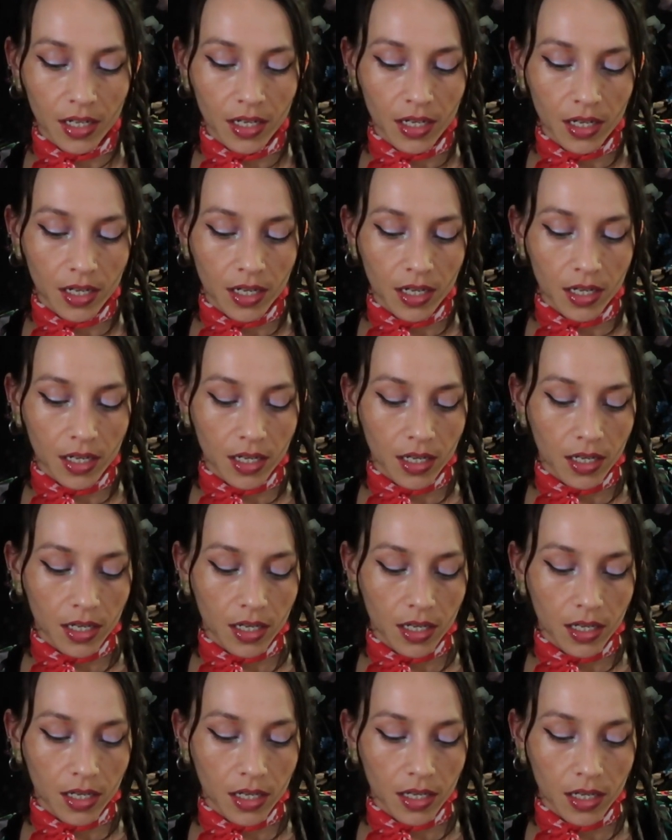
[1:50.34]

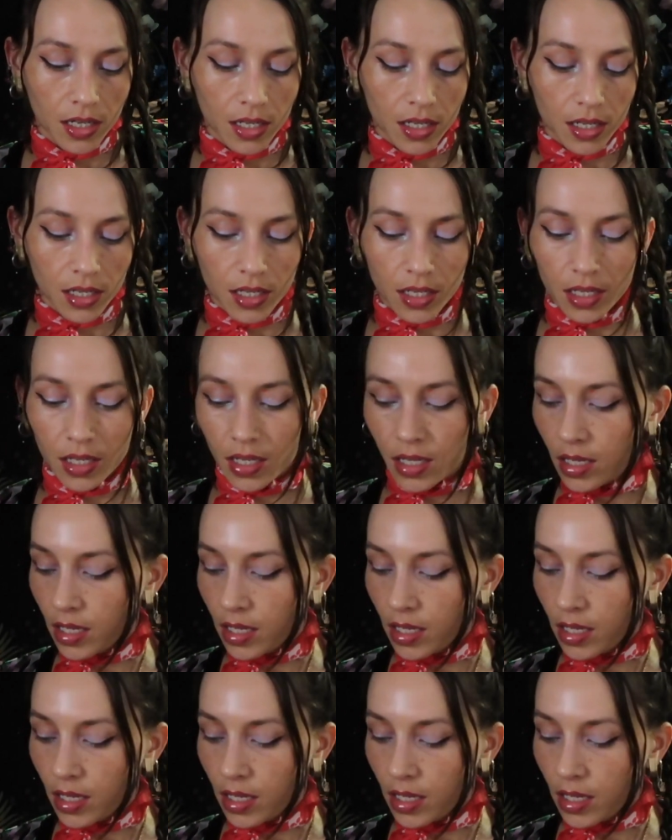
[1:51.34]
Nobody speaks.